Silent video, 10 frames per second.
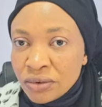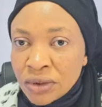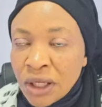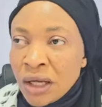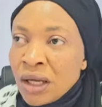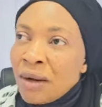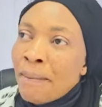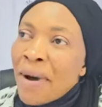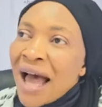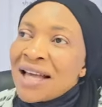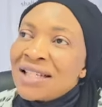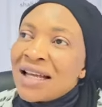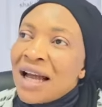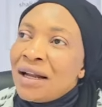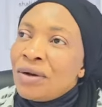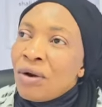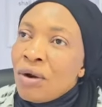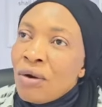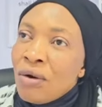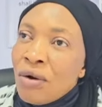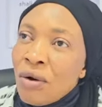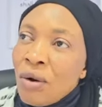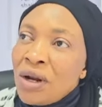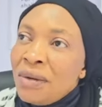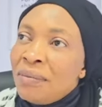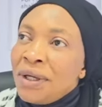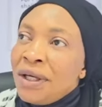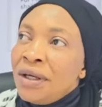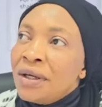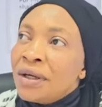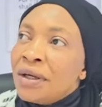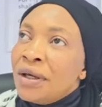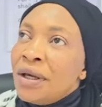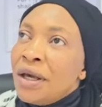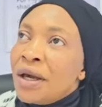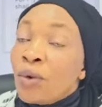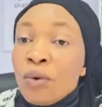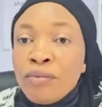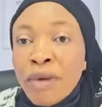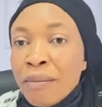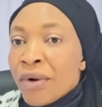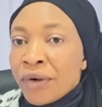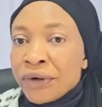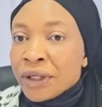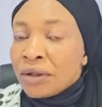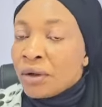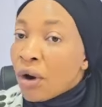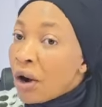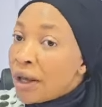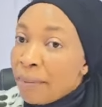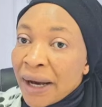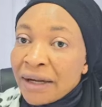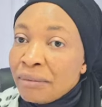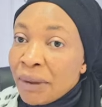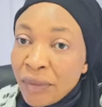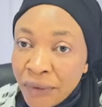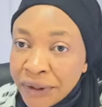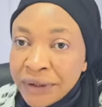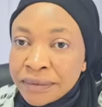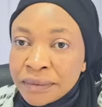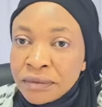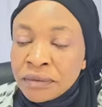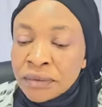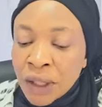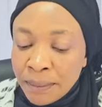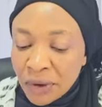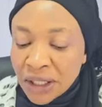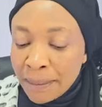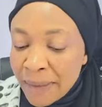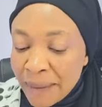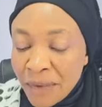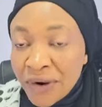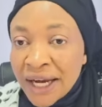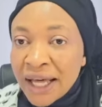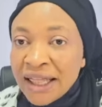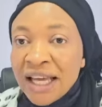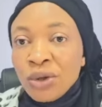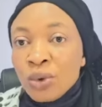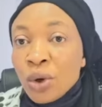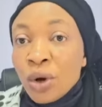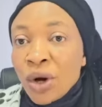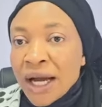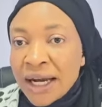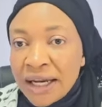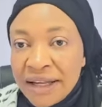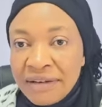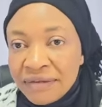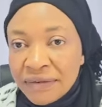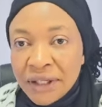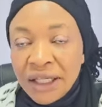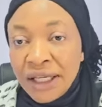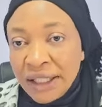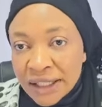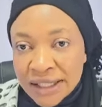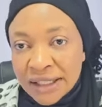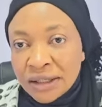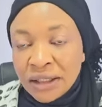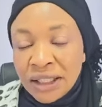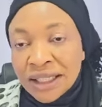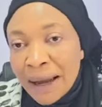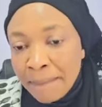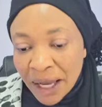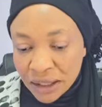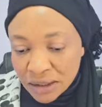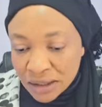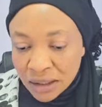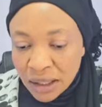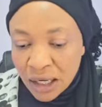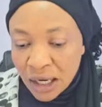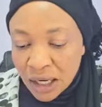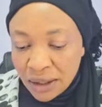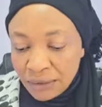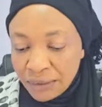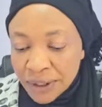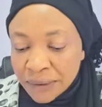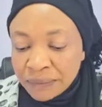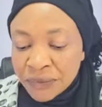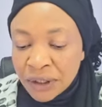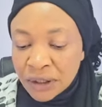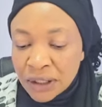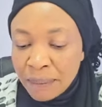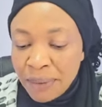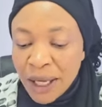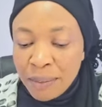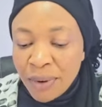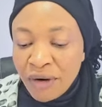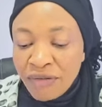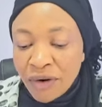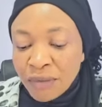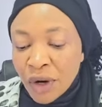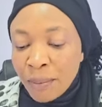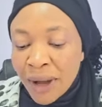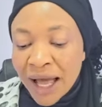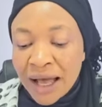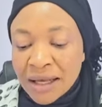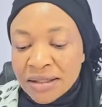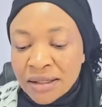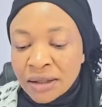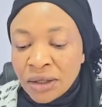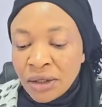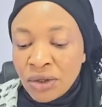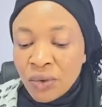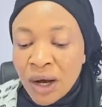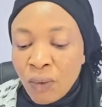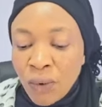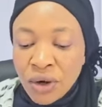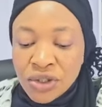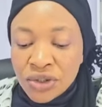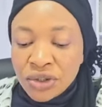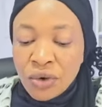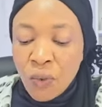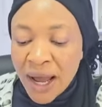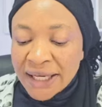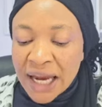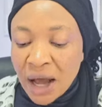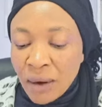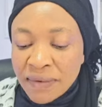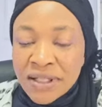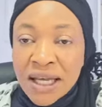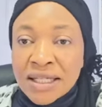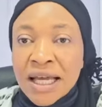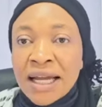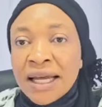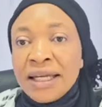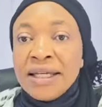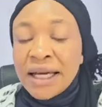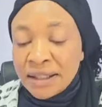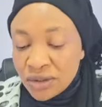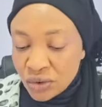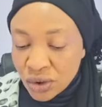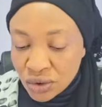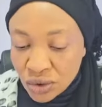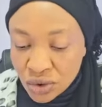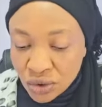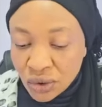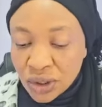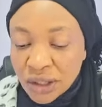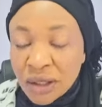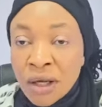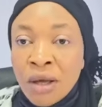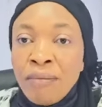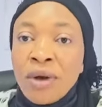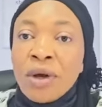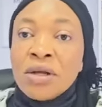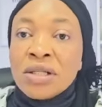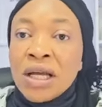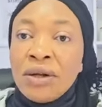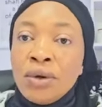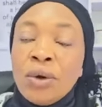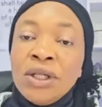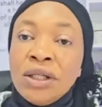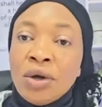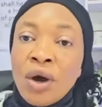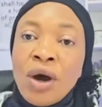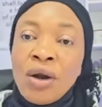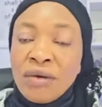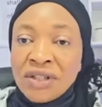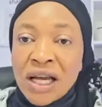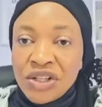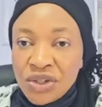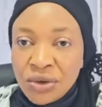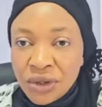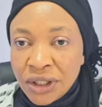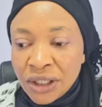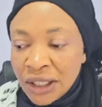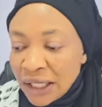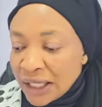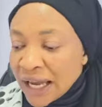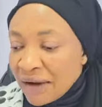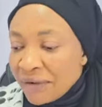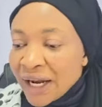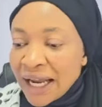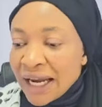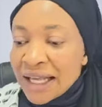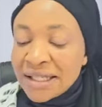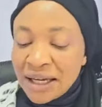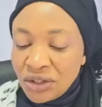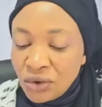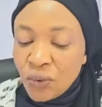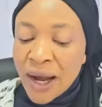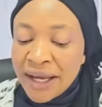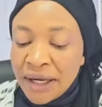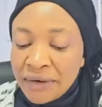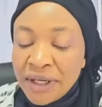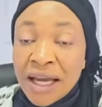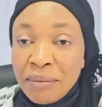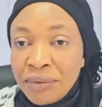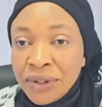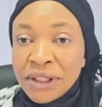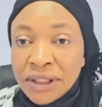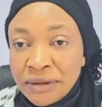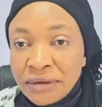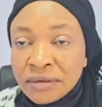you. Past can only be a good memory or a bad memory. But the memory are there. You no longer live in it, in that past. Hallelujah. The people from your past, you are wondering why they are obsessed. And I hear this word so strongly. Because they know in all of their journey, they have realized that you are a rare breed.